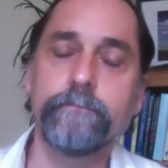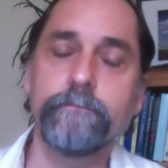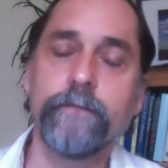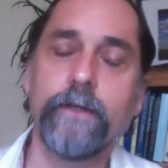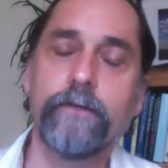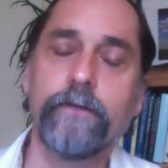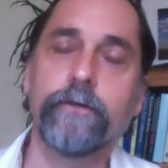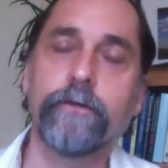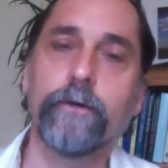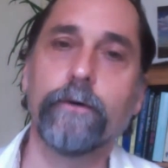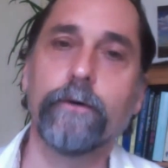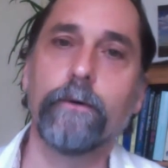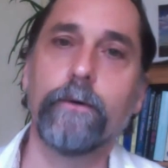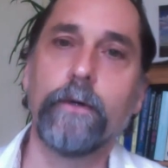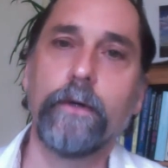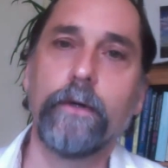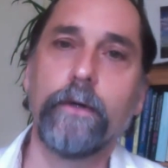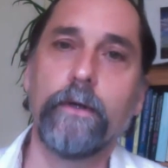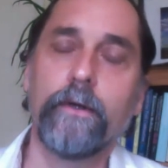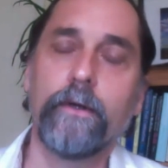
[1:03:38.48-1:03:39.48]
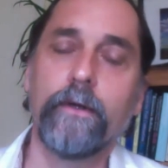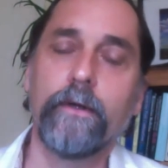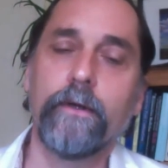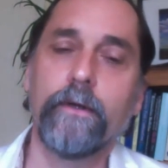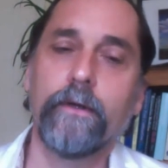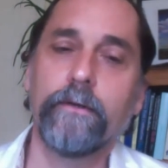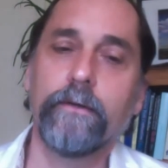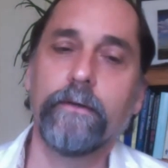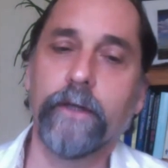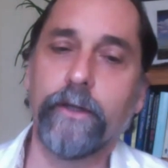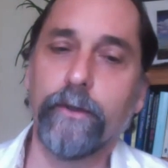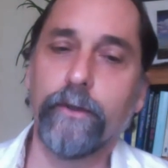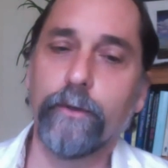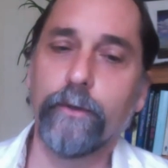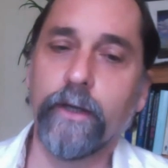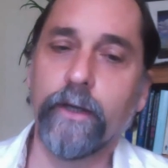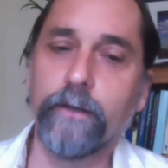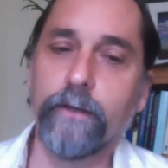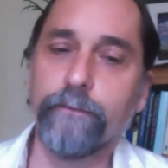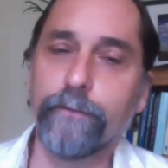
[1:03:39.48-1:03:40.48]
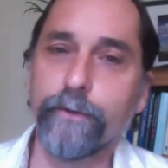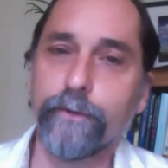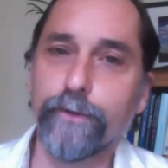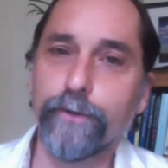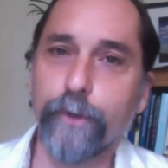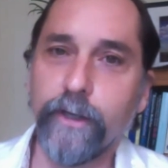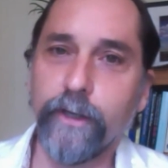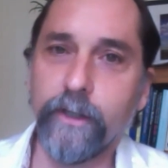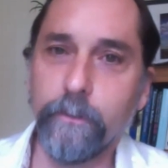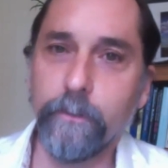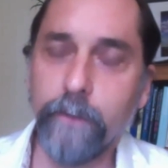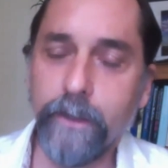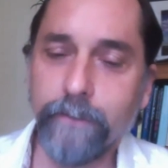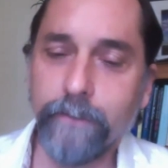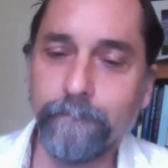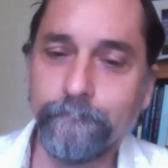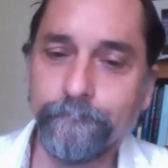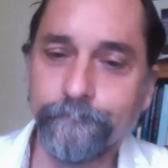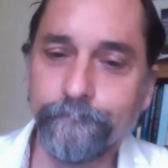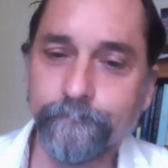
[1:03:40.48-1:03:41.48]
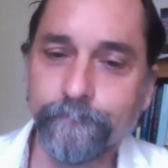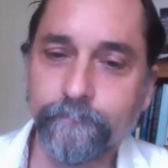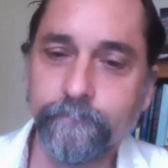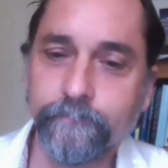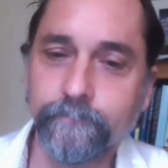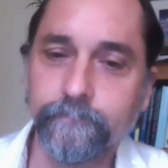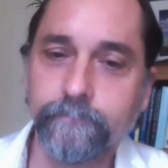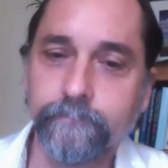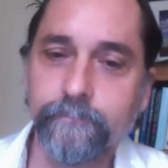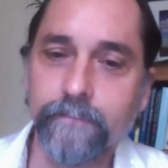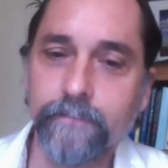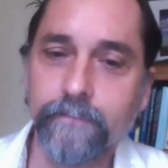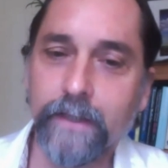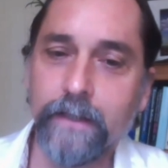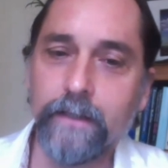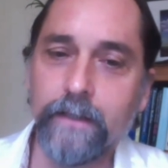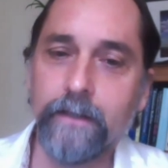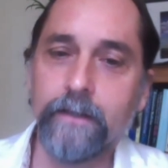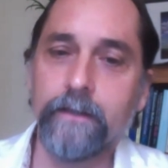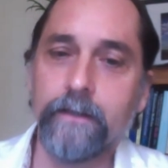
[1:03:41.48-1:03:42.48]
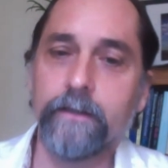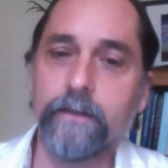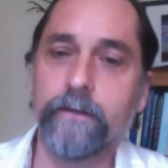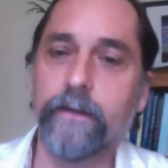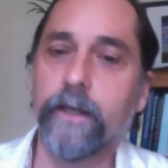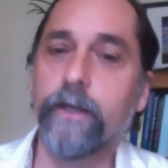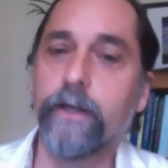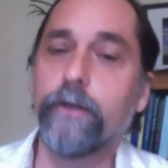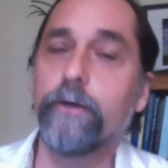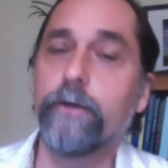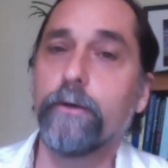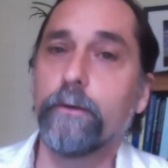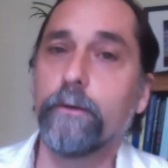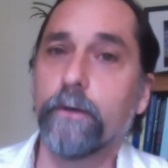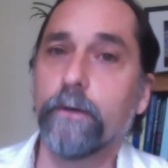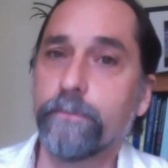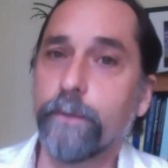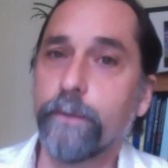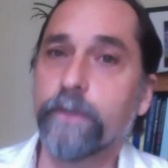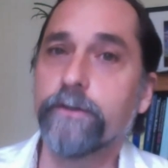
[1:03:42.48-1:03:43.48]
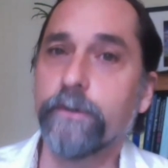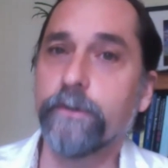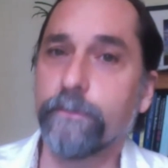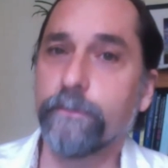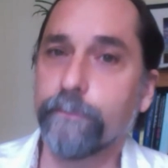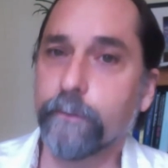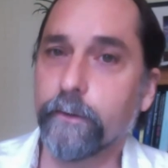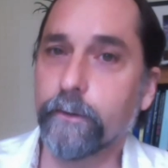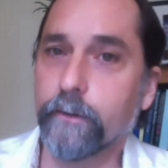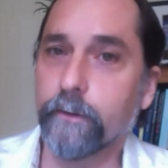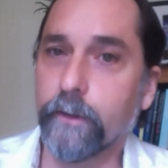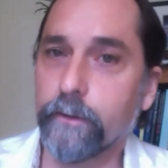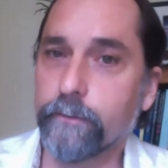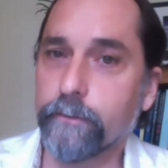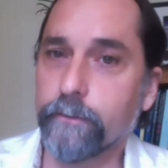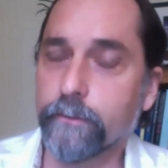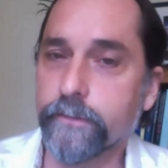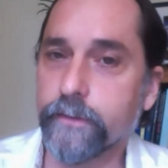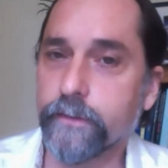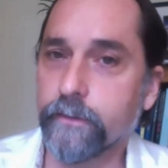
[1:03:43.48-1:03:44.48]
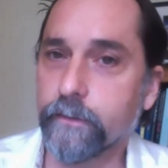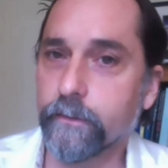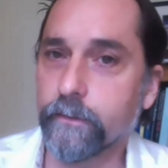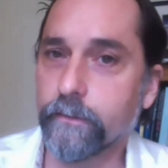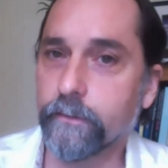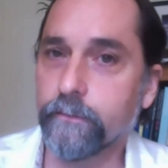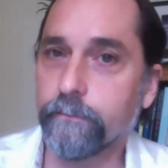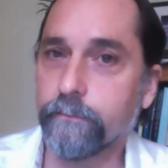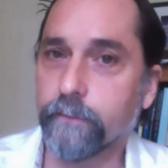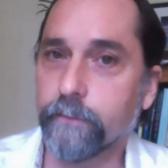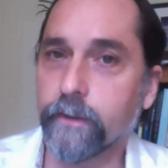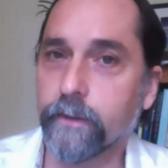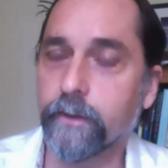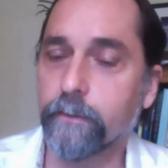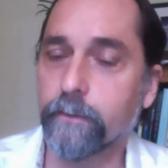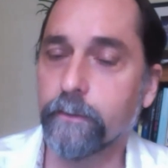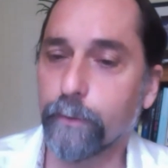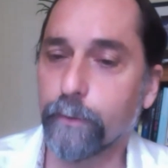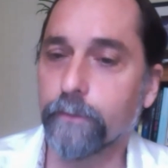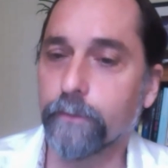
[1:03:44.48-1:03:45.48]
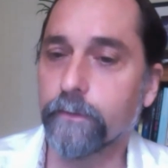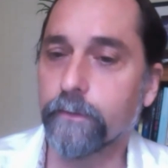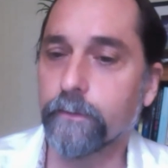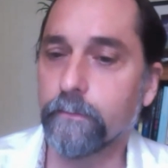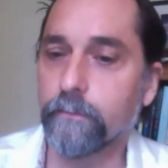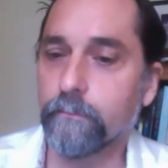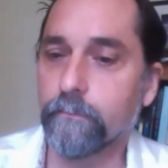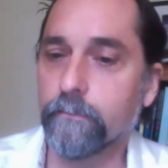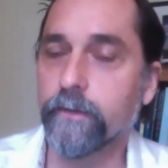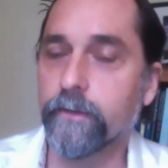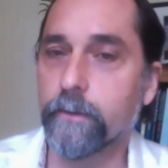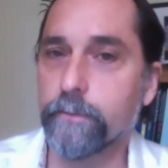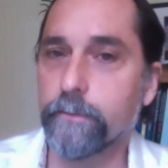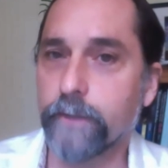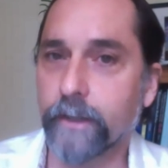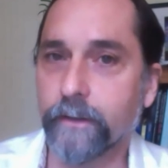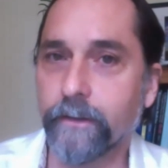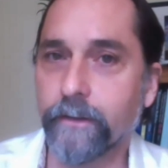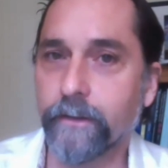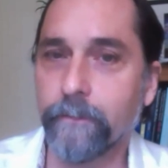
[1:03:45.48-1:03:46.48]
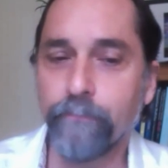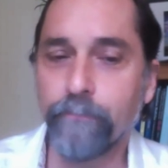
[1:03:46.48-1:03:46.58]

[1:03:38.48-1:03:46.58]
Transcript: So, thank you again for joining me. And thank you especially for your interest in this very important subject.